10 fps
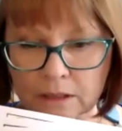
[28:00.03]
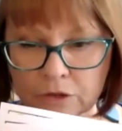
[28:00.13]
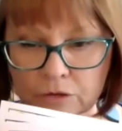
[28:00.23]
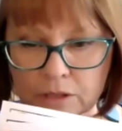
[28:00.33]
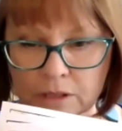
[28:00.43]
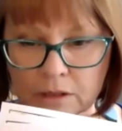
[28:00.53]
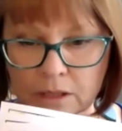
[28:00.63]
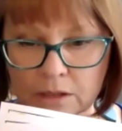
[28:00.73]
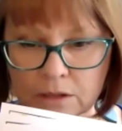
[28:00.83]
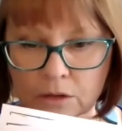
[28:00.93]
a literacy
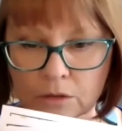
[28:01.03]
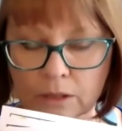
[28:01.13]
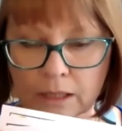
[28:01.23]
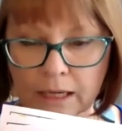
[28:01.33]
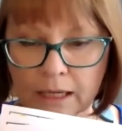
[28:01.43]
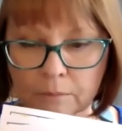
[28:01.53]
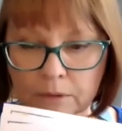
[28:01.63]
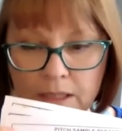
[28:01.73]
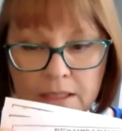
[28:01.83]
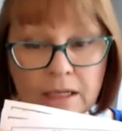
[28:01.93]
thing. So again,
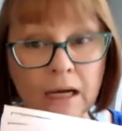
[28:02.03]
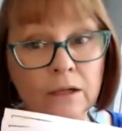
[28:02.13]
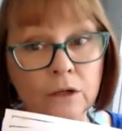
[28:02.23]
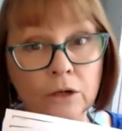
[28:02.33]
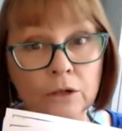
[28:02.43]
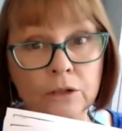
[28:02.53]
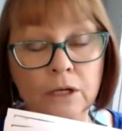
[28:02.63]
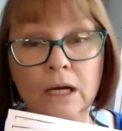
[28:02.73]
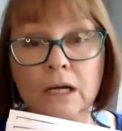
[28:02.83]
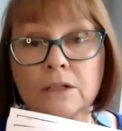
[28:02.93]
but these are color coded.
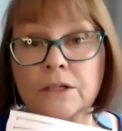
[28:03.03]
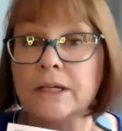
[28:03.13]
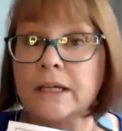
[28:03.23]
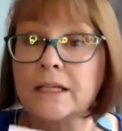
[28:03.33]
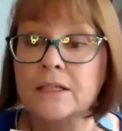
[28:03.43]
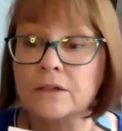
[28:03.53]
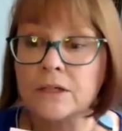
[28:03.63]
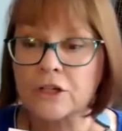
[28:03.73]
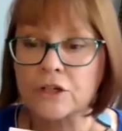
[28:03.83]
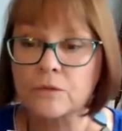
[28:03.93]
So your kids can
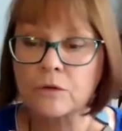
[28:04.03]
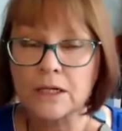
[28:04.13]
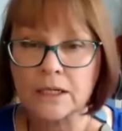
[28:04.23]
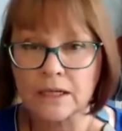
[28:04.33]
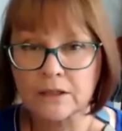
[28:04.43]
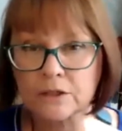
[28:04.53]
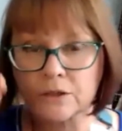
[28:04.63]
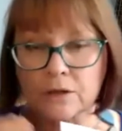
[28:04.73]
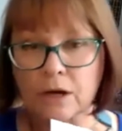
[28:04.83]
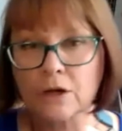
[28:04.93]
actually write and do
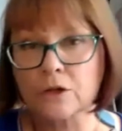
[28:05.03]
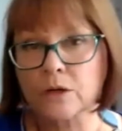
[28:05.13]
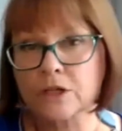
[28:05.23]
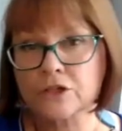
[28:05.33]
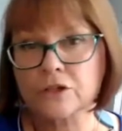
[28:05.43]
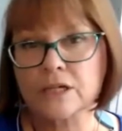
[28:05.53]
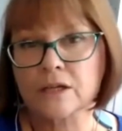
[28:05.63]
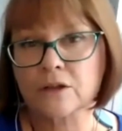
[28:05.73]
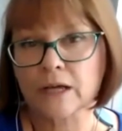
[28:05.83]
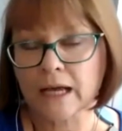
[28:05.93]
their own questions,
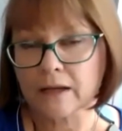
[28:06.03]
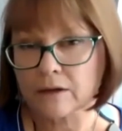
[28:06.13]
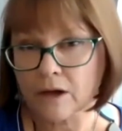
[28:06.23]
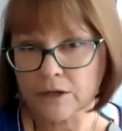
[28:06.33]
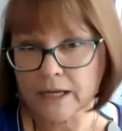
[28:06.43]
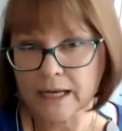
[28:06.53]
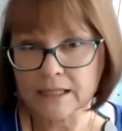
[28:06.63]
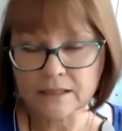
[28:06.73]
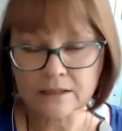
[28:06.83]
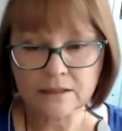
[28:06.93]
get their own
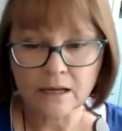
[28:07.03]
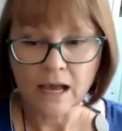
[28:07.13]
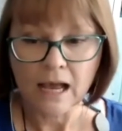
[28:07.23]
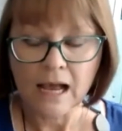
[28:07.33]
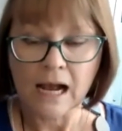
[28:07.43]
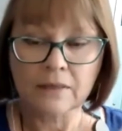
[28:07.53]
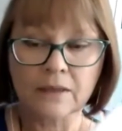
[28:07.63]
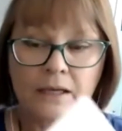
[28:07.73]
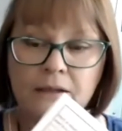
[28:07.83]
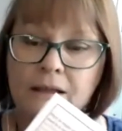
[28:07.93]
answers. And
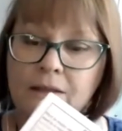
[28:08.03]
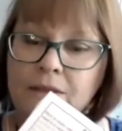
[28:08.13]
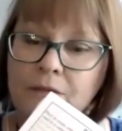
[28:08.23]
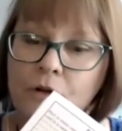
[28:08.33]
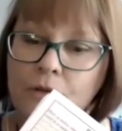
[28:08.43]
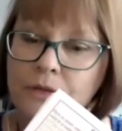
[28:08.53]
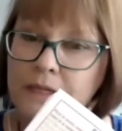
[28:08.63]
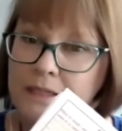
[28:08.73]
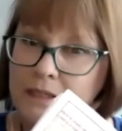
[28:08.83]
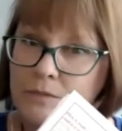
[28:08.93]
then they've got
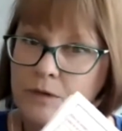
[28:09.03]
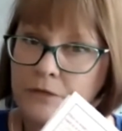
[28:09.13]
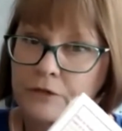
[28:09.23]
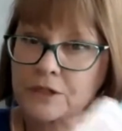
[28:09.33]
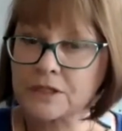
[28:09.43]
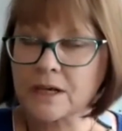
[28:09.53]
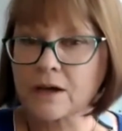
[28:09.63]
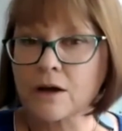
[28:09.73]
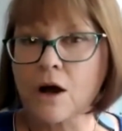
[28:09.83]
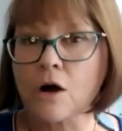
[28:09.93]
this as reference to
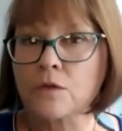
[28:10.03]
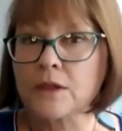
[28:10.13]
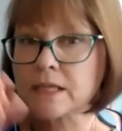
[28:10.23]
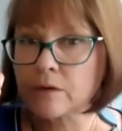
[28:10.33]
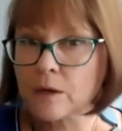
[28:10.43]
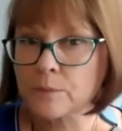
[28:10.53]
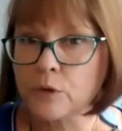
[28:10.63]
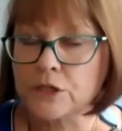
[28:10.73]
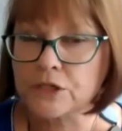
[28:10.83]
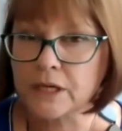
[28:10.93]
go, oh, that's how I
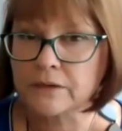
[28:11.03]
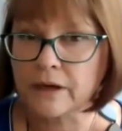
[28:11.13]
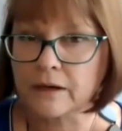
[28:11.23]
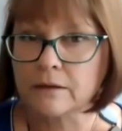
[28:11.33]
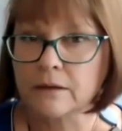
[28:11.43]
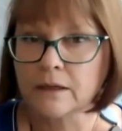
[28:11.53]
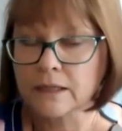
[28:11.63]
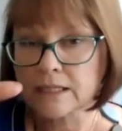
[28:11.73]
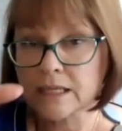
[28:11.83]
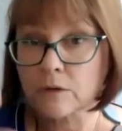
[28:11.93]
put it together.
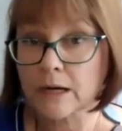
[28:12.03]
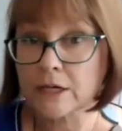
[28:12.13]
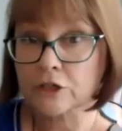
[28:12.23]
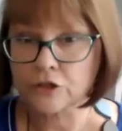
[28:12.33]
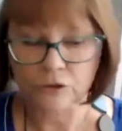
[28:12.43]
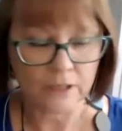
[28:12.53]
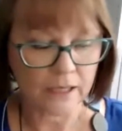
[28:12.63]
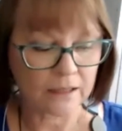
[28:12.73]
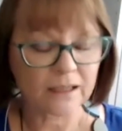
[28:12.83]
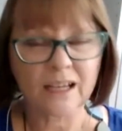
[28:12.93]
That's how I actually do
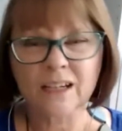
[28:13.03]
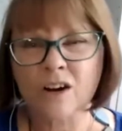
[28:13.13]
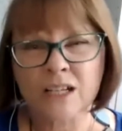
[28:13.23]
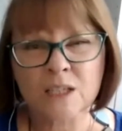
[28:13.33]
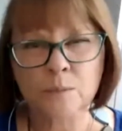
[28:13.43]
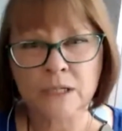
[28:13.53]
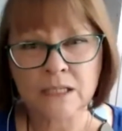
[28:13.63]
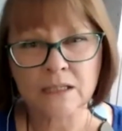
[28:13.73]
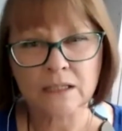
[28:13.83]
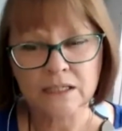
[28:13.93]
that. And again, I
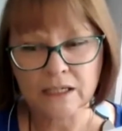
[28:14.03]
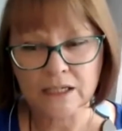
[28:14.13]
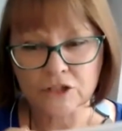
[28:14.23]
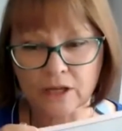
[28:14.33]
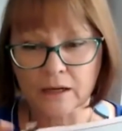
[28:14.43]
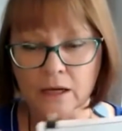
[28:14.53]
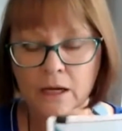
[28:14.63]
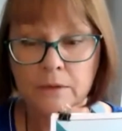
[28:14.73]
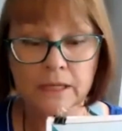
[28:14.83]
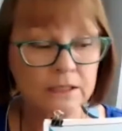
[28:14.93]
explicitly teach that,
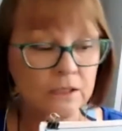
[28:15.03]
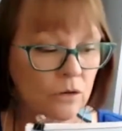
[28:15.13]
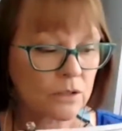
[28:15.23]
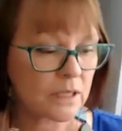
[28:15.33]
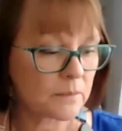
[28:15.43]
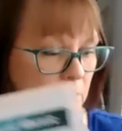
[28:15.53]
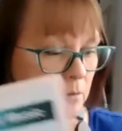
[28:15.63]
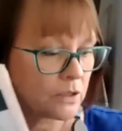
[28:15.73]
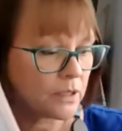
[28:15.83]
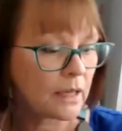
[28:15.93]
but that's the concepts of
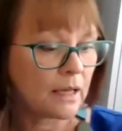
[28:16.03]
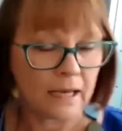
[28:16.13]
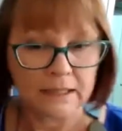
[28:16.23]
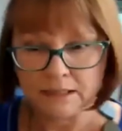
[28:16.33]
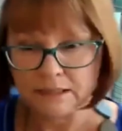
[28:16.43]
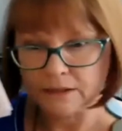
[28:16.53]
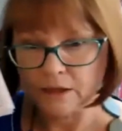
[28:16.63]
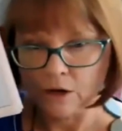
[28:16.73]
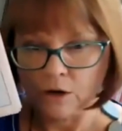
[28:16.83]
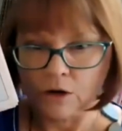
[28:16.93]
music. And as I
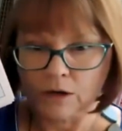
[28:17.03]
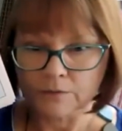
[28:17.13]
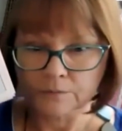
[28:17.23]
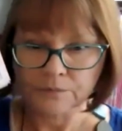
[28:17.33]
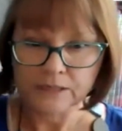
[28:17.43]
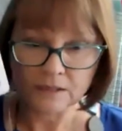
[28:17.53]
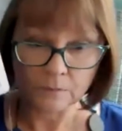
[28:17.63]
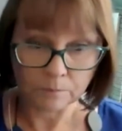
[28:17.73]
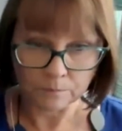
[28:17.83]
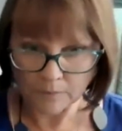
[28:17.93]
said, that's
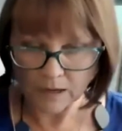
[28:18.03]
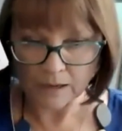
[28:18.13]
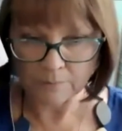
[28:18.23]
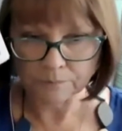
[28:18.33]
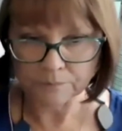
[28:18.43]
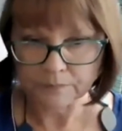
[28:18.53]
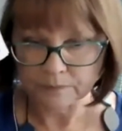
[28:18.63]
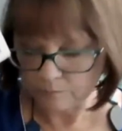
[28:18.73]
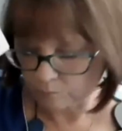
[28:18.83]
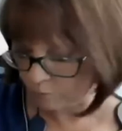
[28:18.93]
the
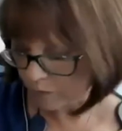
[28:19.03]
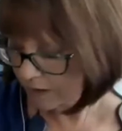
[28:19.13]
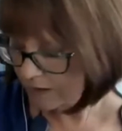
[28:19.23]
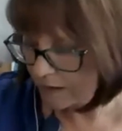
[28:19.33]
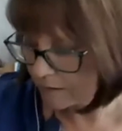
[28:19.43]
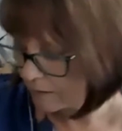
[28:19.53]
what I did